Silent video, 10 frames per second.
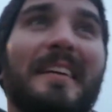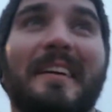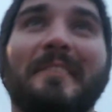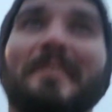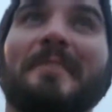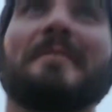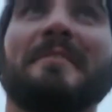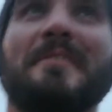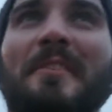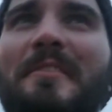I don't know,
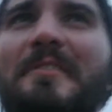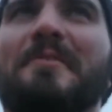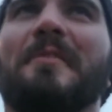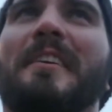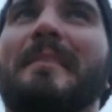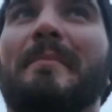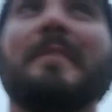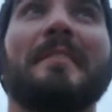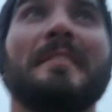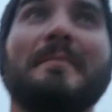it's hard to describe, but